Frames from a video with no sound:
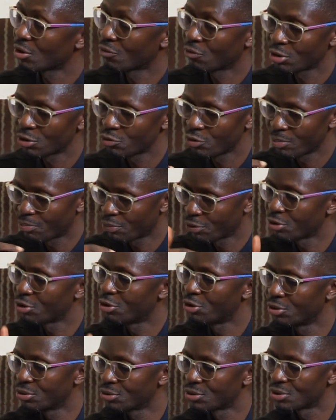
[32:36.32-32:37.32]
of what we
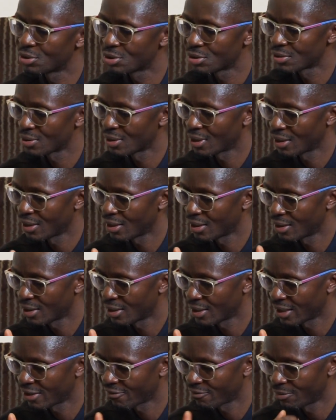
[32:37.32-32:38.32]
produce
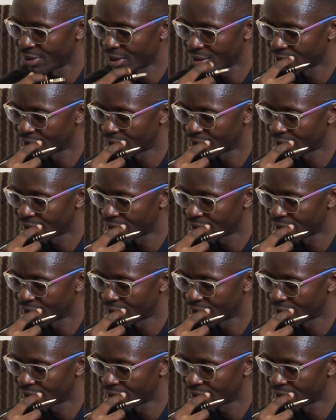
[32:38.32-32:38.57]
have been